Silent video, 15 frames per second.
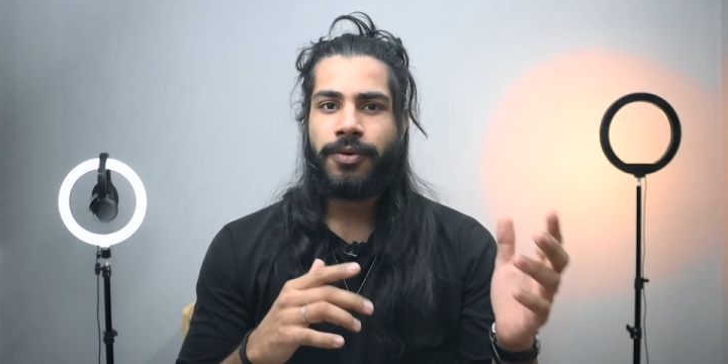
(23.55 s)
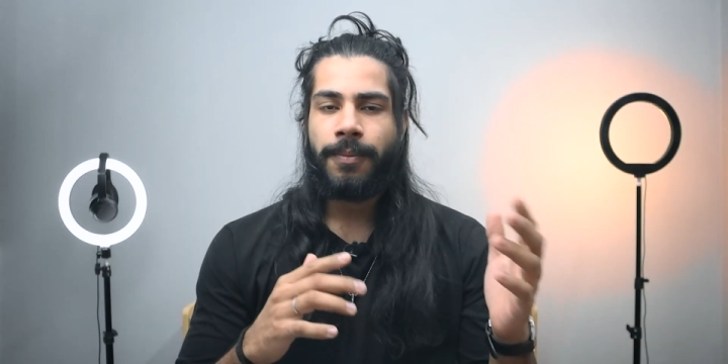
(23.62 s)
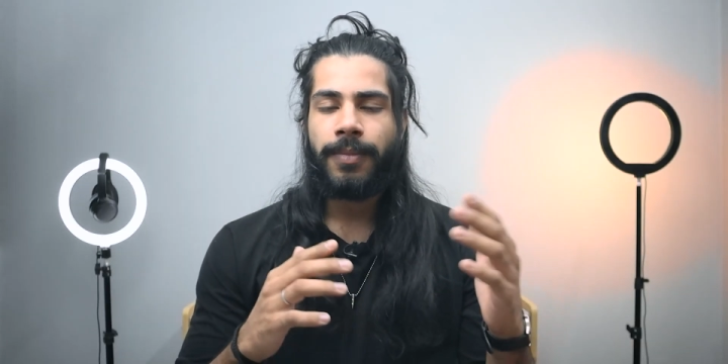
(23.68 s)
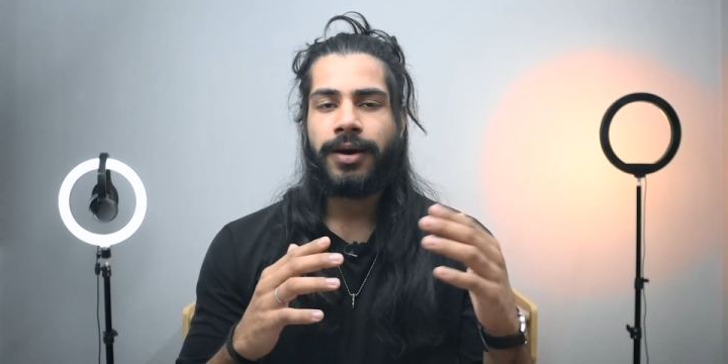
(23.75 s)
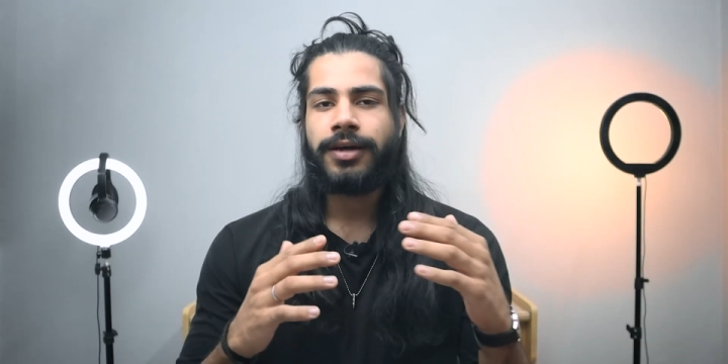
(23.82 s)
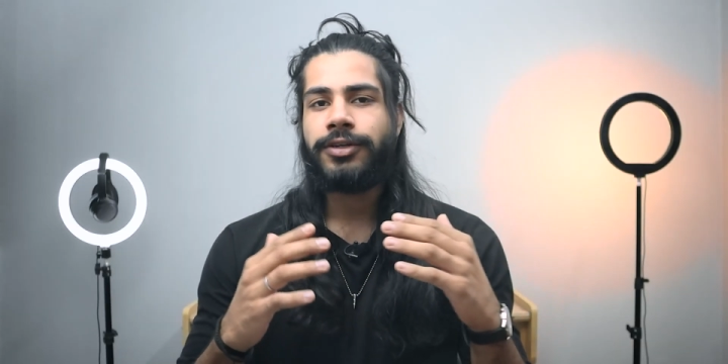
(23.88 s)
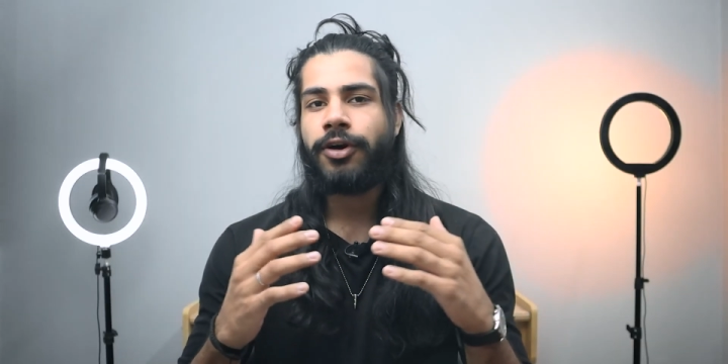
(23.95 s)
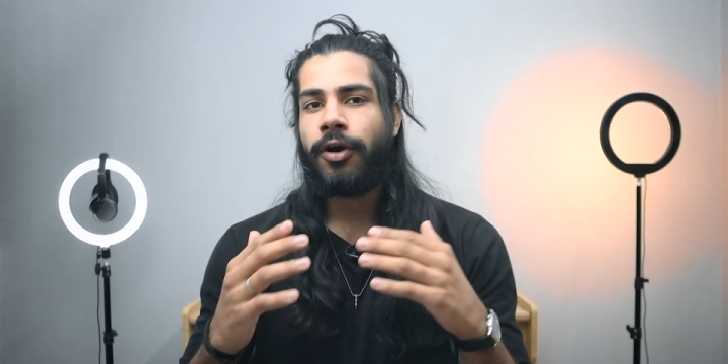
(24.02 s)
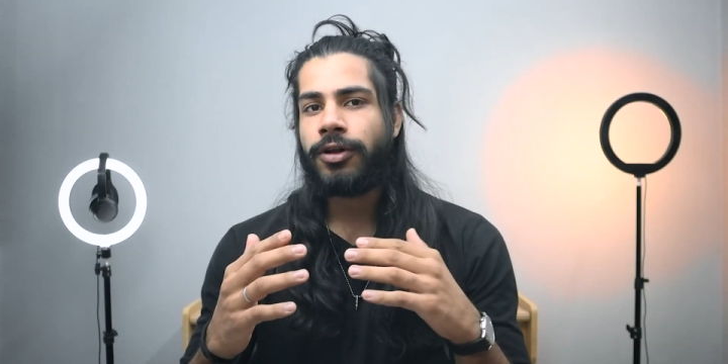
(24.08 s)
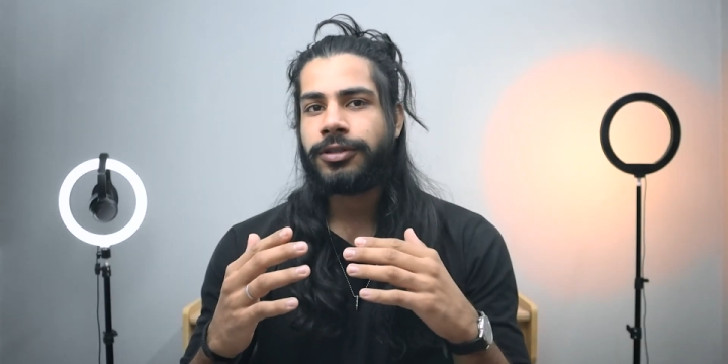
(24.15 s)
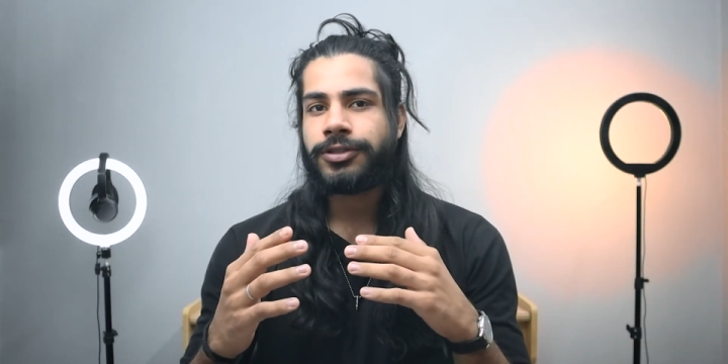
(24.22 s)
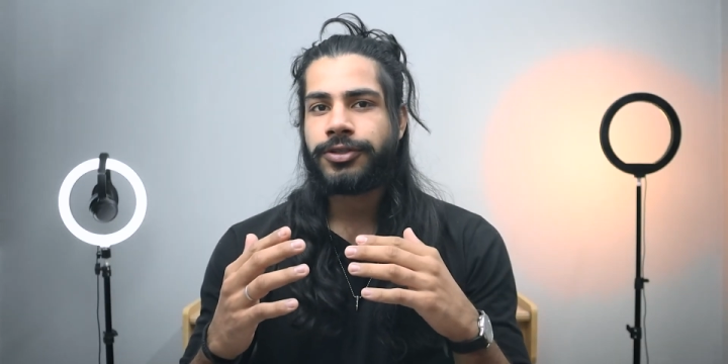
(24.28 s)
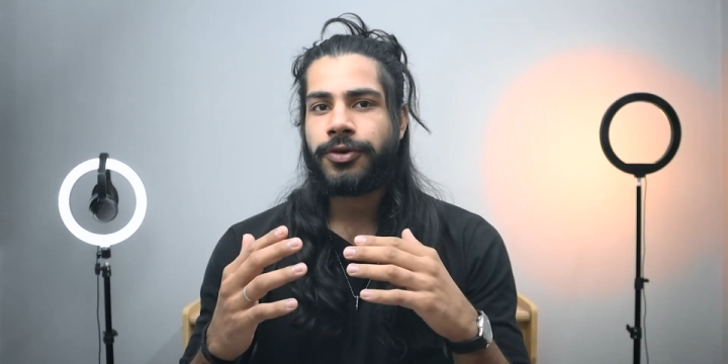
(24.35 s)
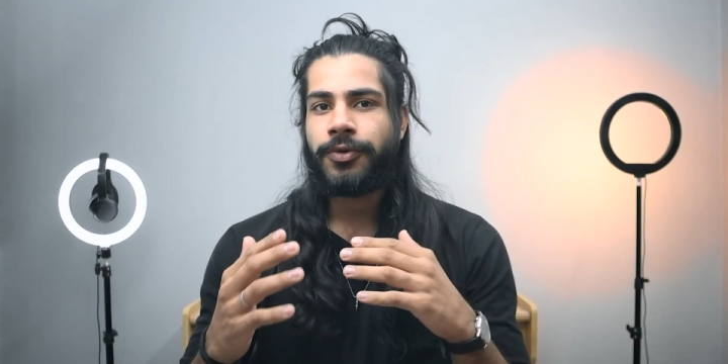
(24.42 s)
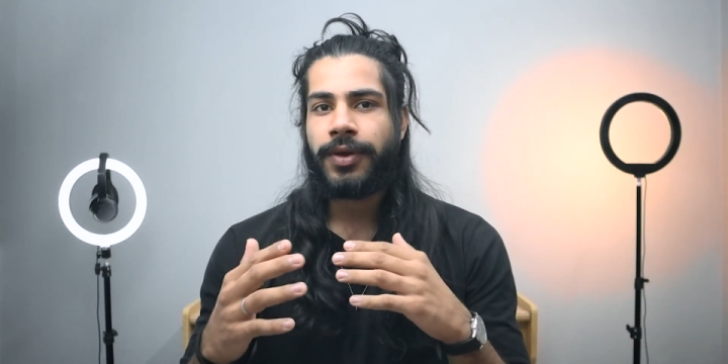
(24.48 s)
but
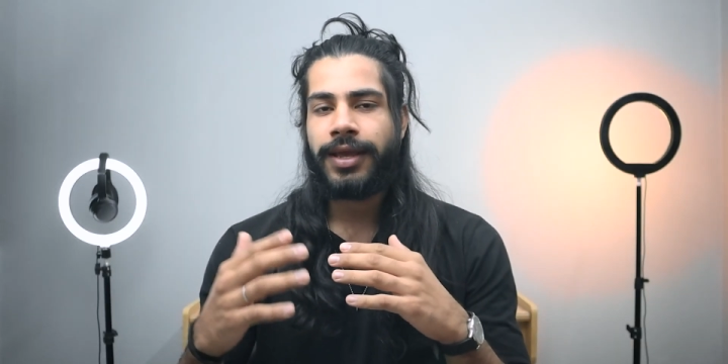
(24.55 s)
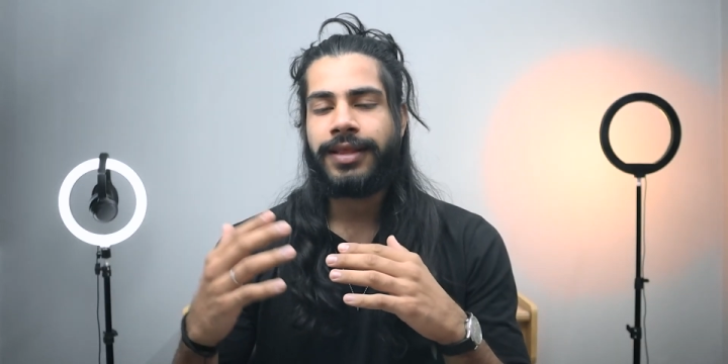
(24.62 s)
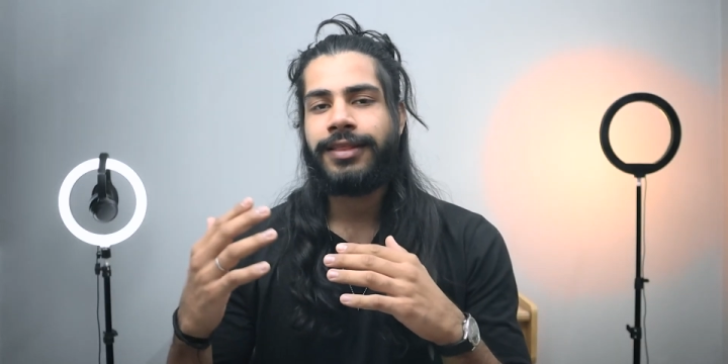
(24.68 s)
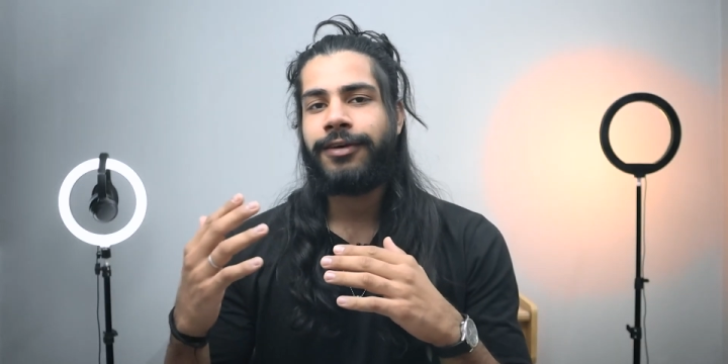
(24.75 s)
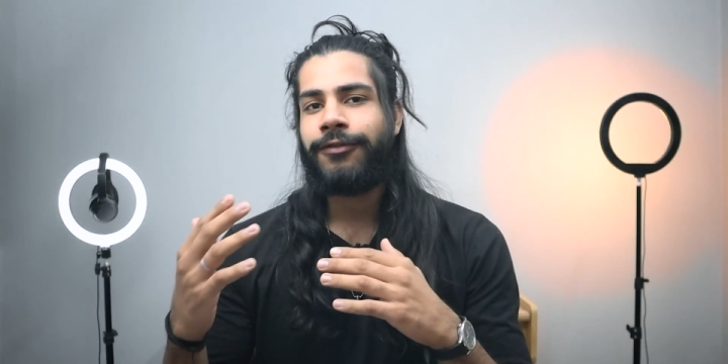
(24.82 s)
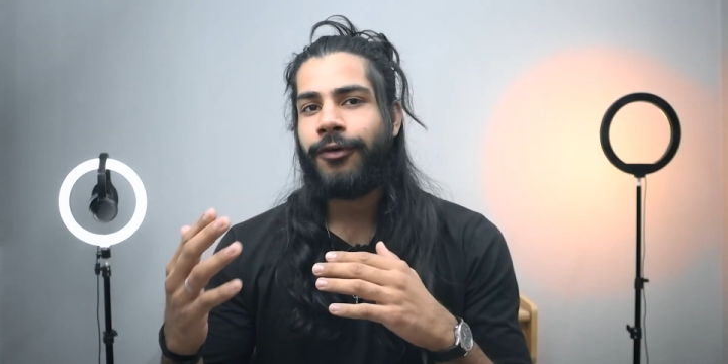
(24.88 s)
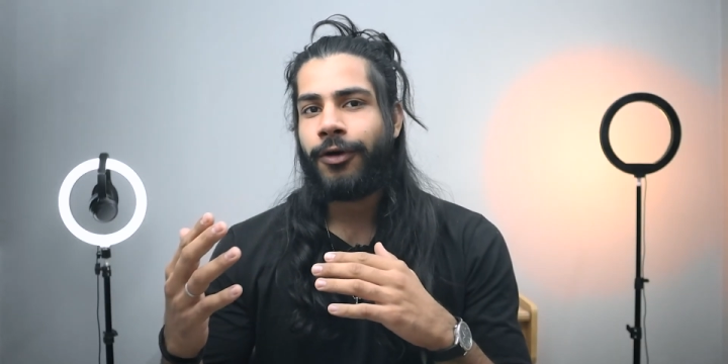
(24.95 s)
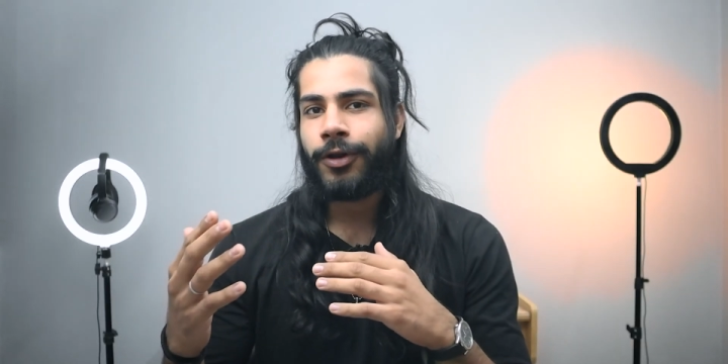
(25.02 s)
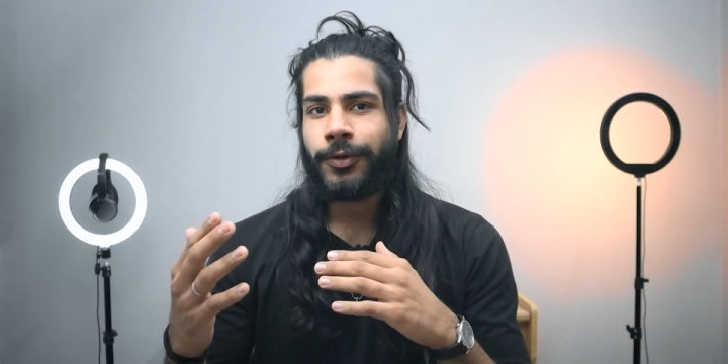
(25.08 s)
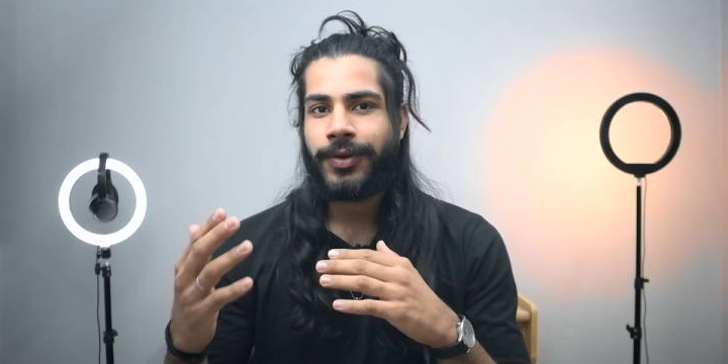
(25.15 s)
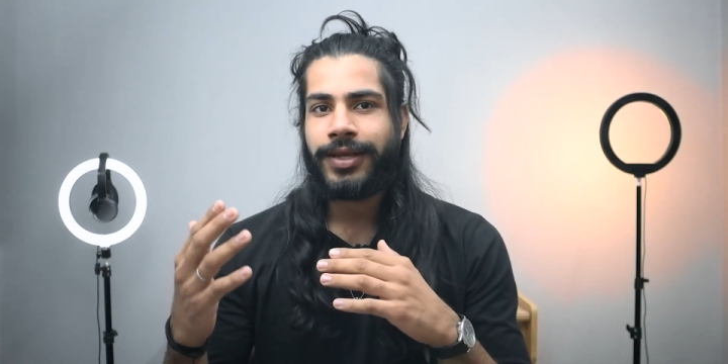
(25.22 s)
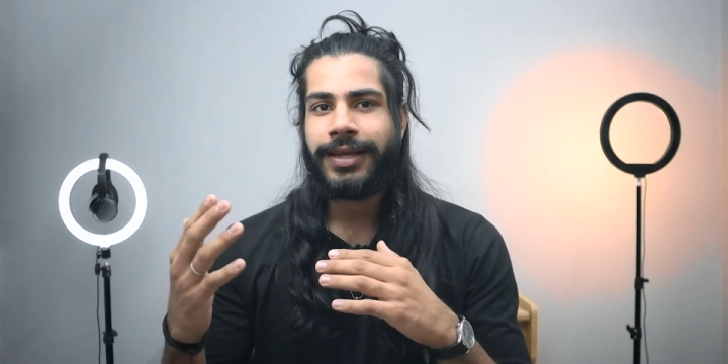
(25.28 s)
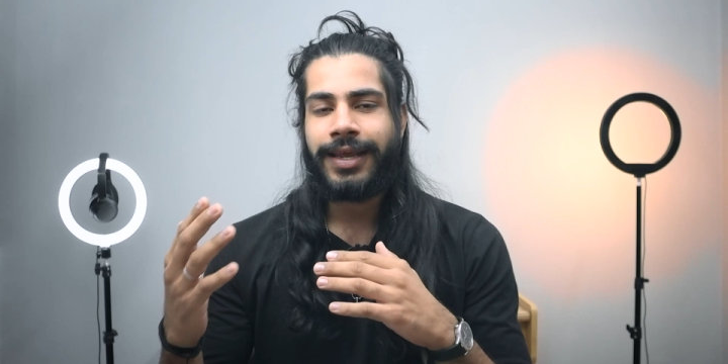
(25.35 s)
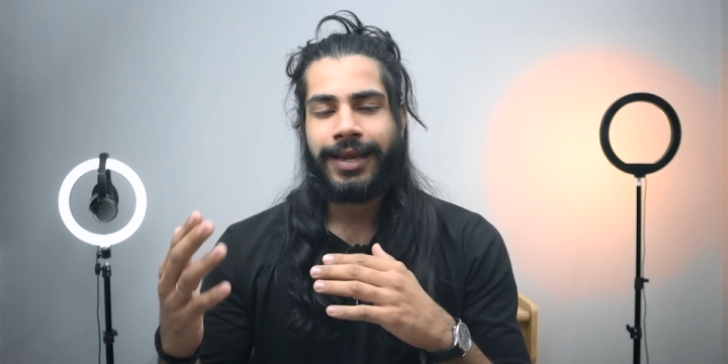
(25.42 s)
also in the following